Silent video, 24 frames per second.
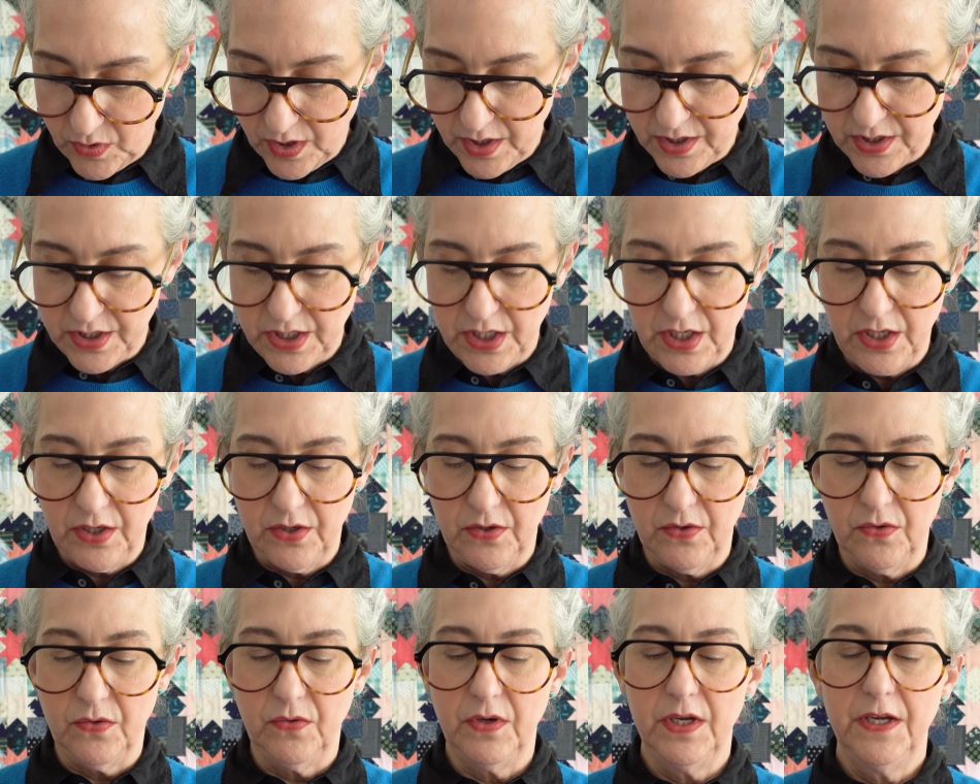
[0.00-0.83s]
where
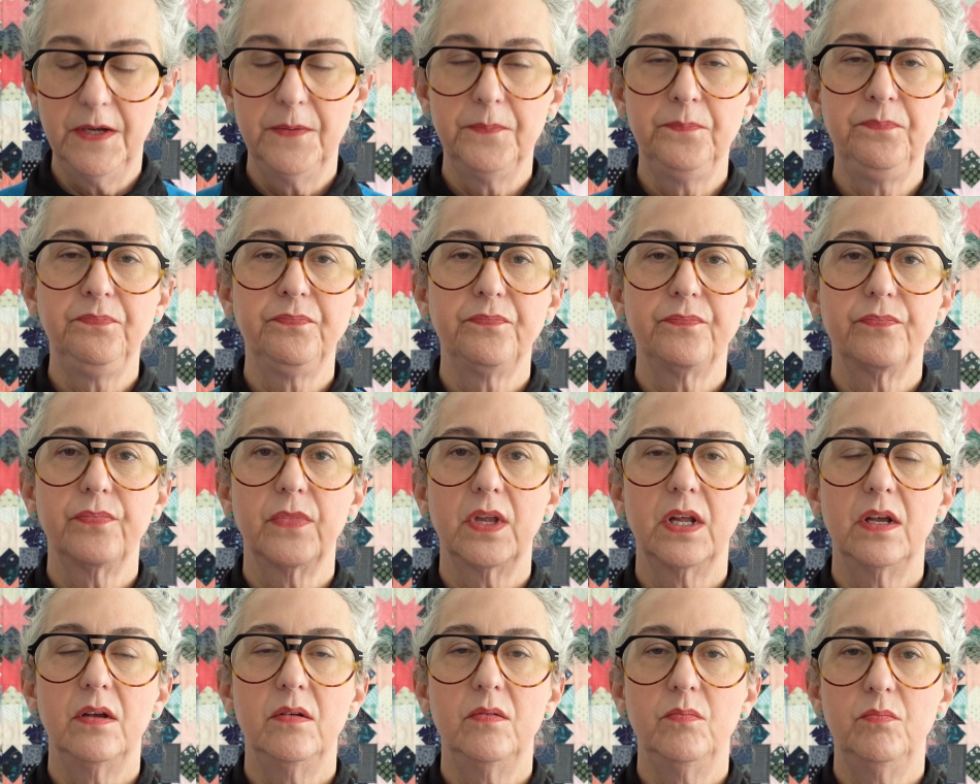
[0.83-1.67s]
you
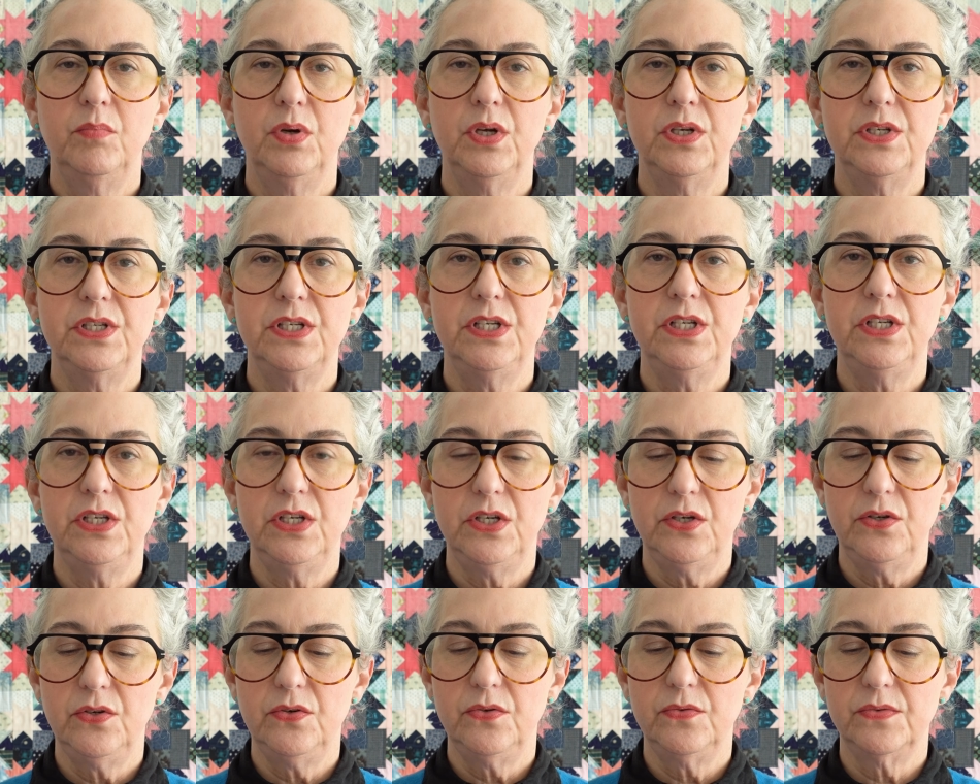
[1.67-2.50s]
put
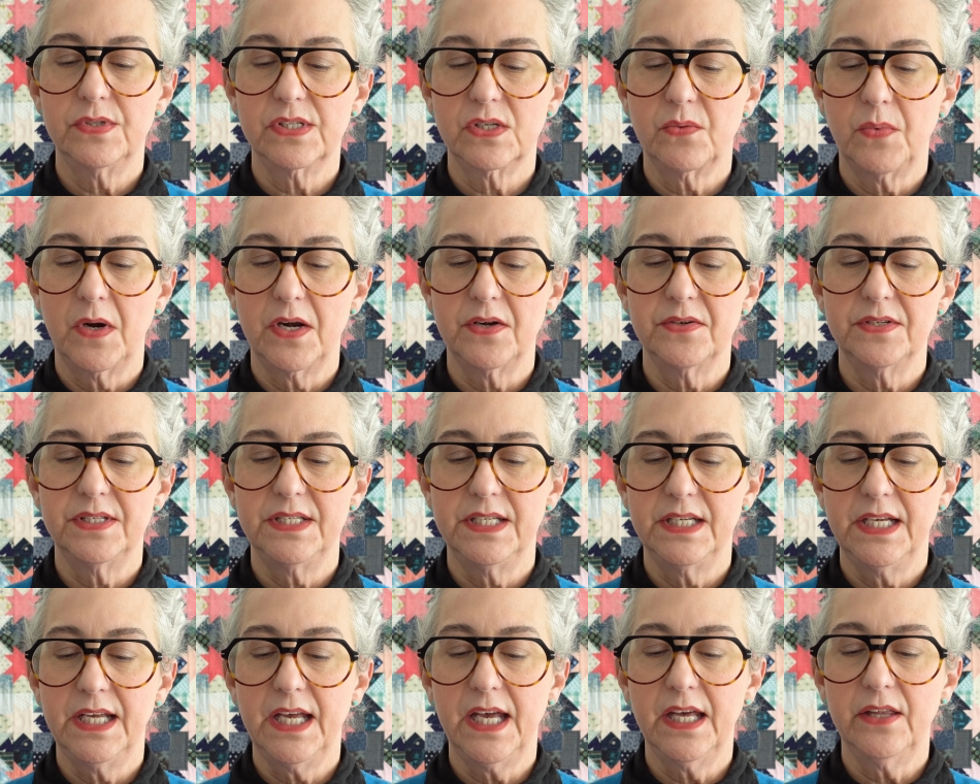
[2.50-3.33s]
2 squares
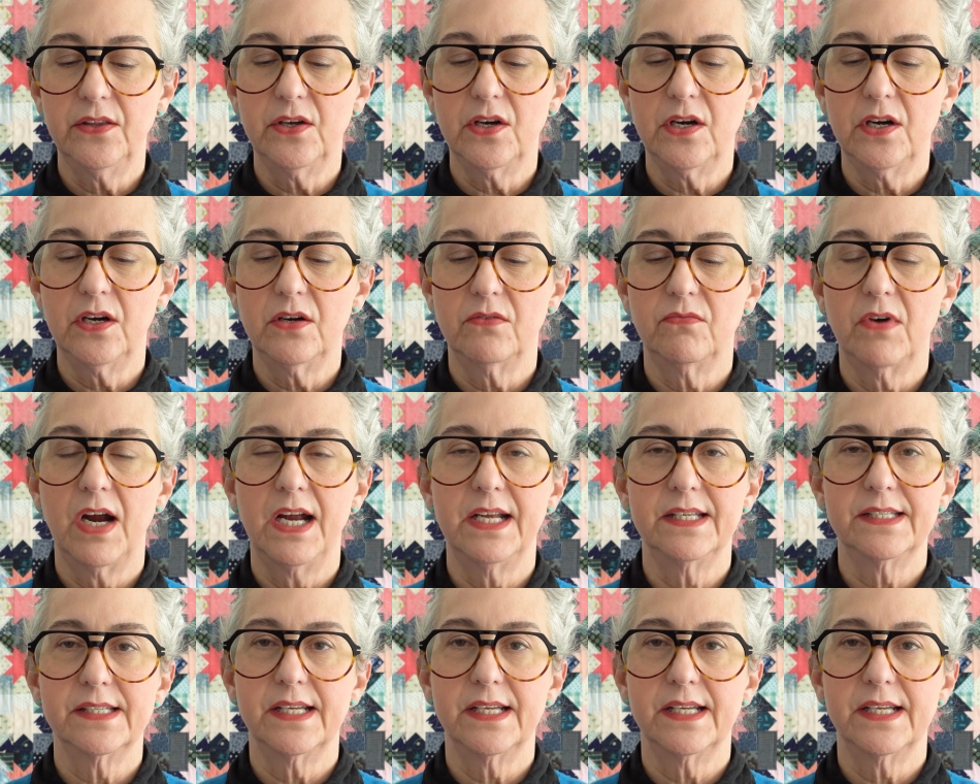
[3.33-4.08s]
together, right